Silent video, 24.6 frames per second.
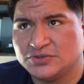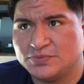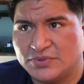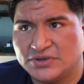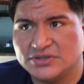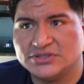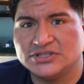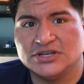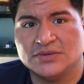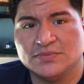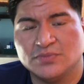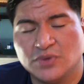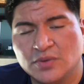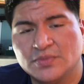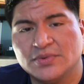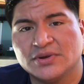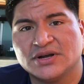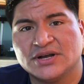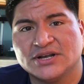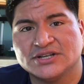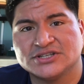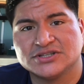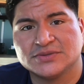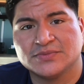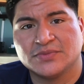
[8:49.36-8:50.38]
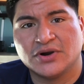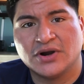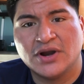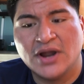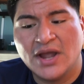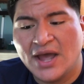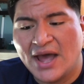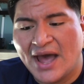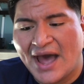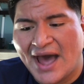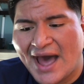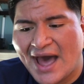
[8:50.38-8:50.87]
T-Mobile customer,
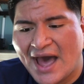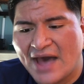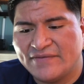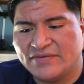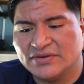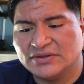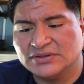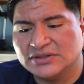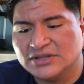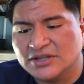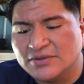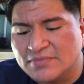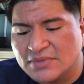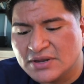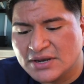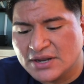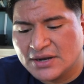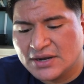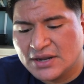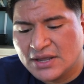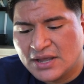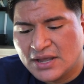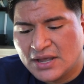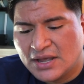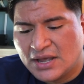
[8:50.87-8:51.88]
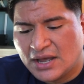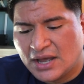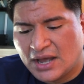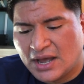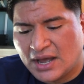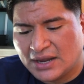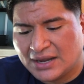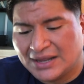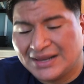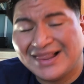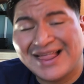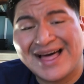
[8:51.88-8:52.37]
I have unlimited
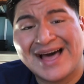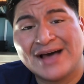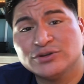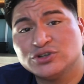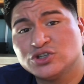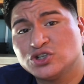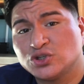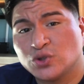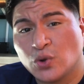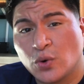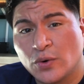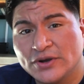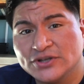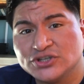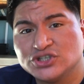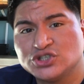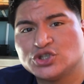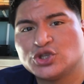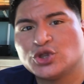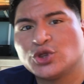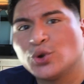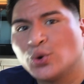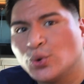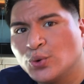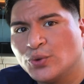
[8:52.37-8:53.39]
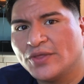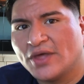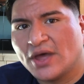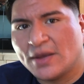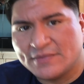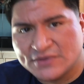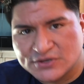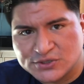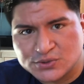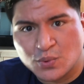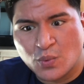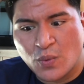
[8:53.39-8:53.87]
cloud storage through them
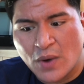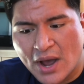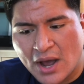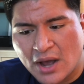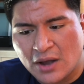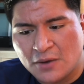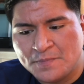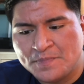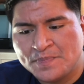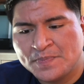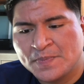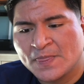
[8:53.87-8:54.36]
as well.